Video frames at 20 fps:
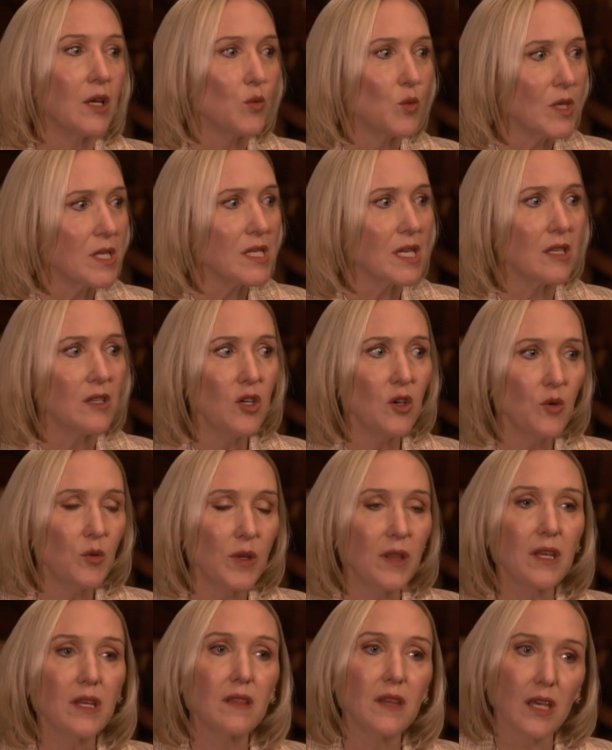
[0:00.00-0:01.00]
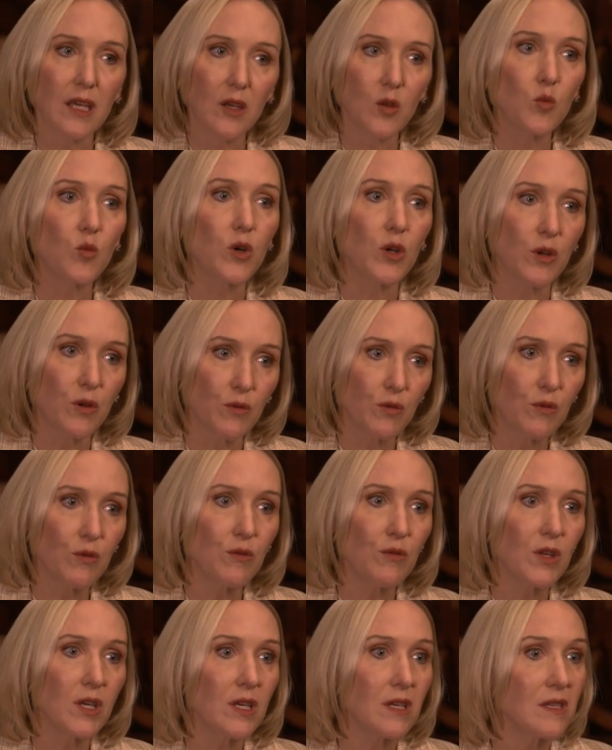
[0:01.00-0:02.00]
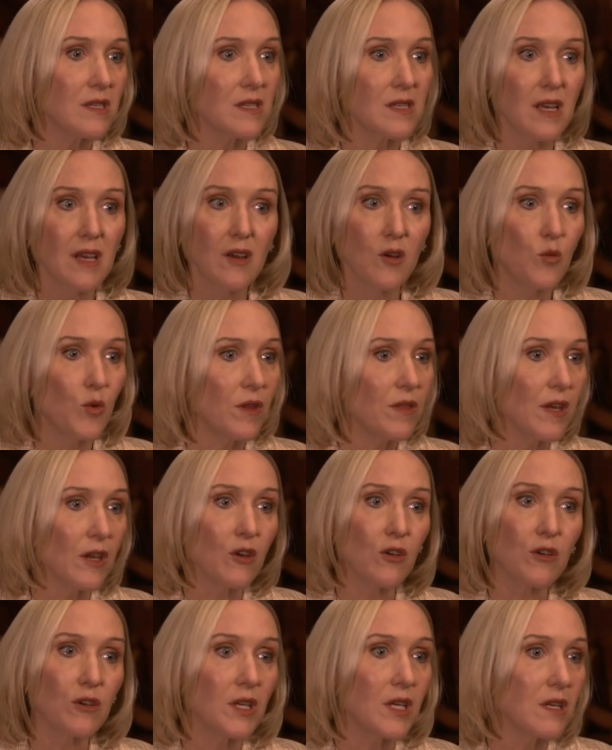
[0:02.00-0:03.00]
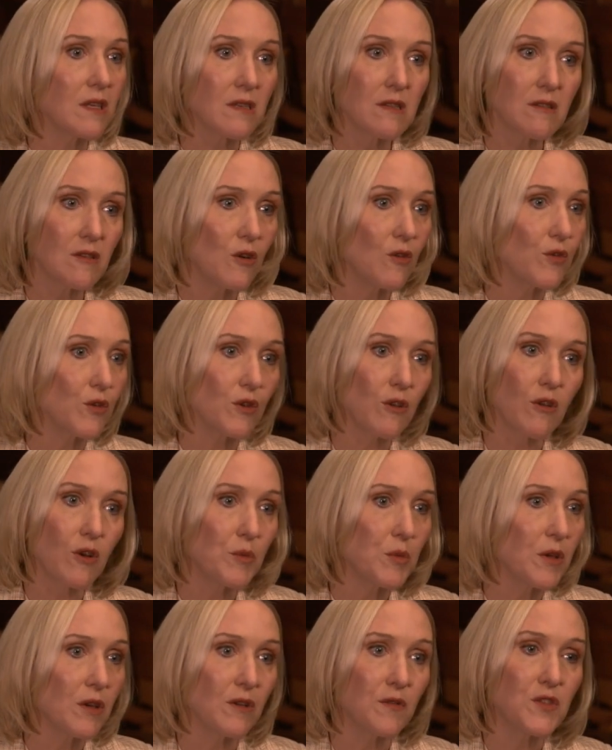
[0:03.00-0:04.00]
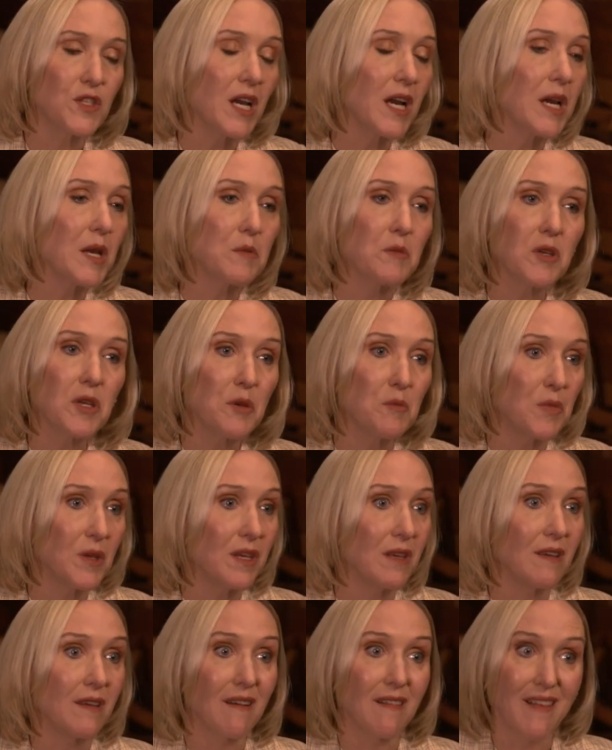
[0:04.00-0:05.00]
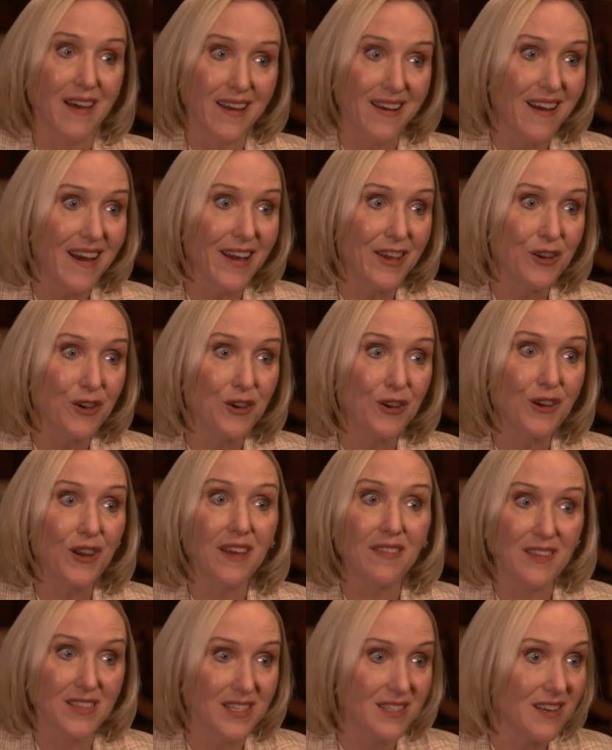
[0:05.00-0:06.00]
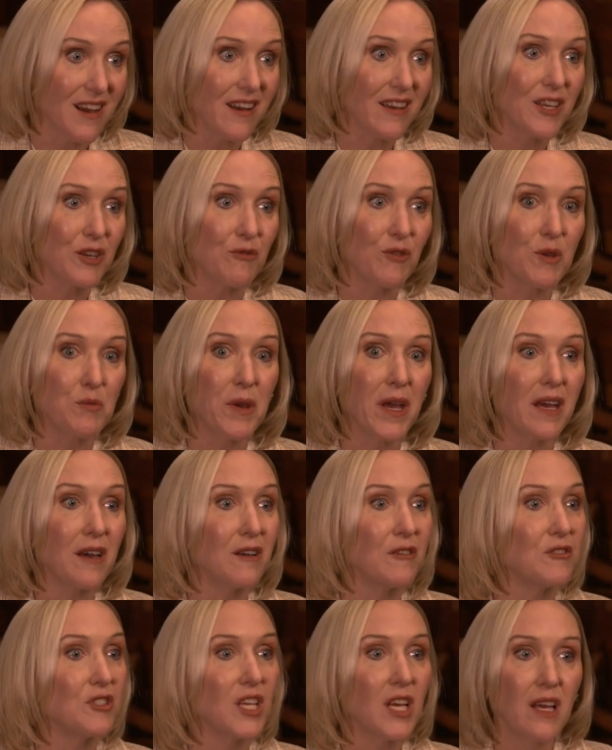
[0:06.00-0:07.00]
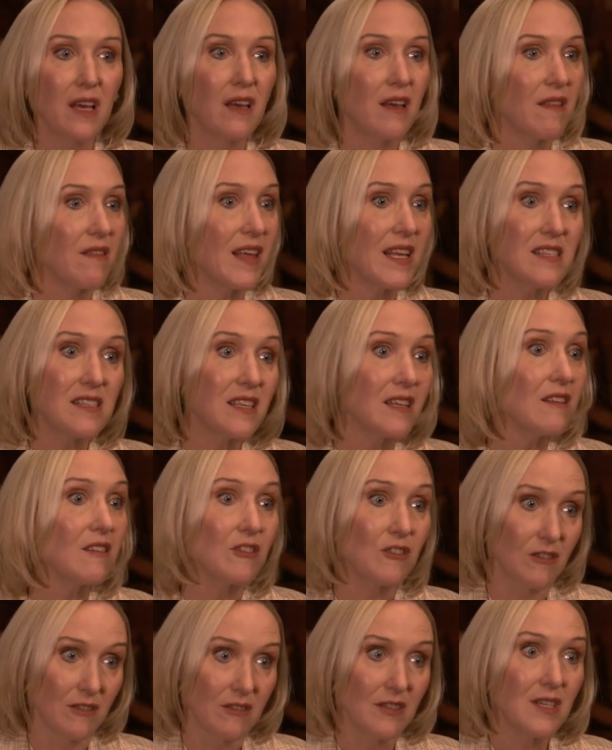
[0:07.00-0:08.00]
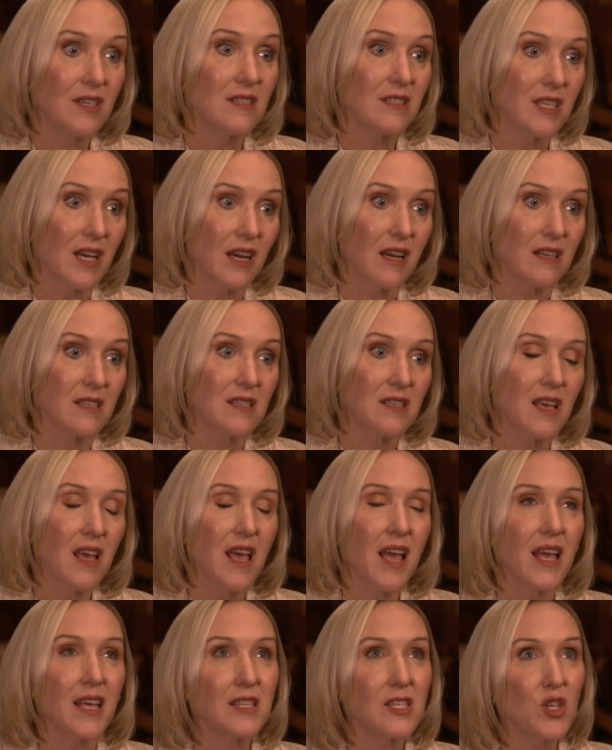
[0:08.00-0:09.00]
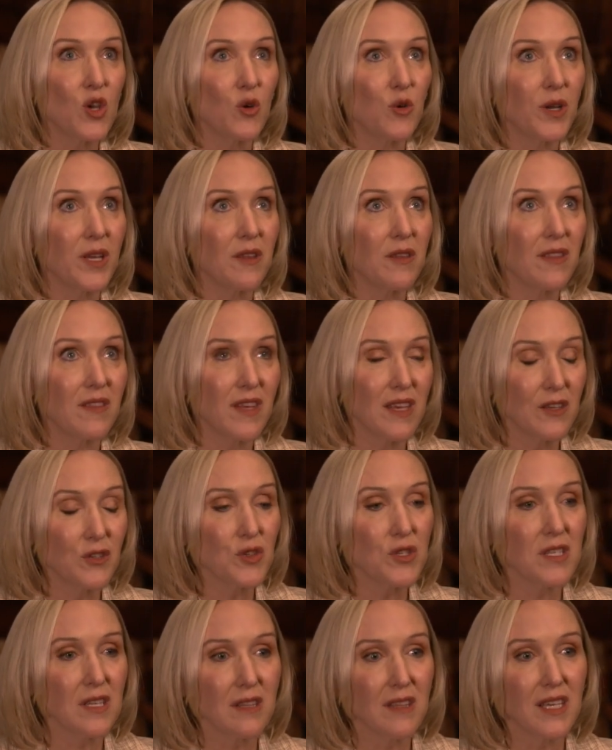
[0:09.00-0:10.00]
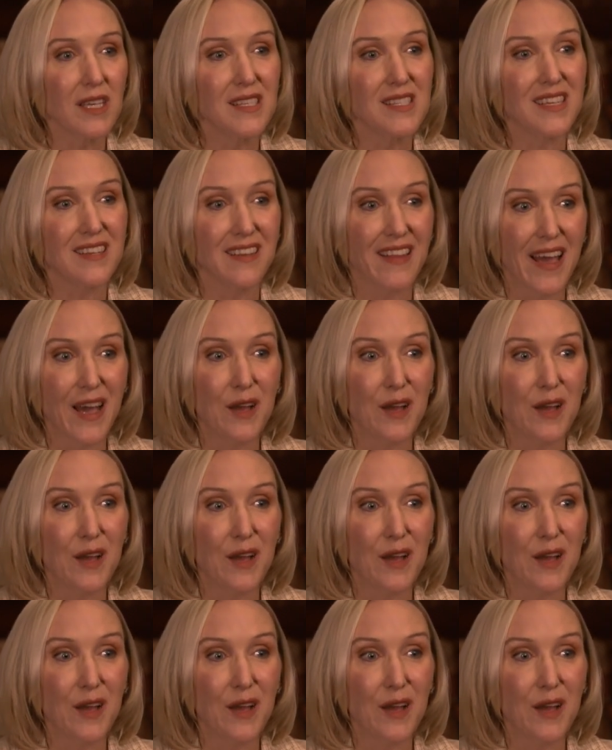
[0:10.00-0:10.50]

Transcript: And we said, no, we think they can work through this. We think earnings over the long period of time can be a lot higher and the stock can rebound that's cyclical mm-hmm. to us. And so the interesting thing is it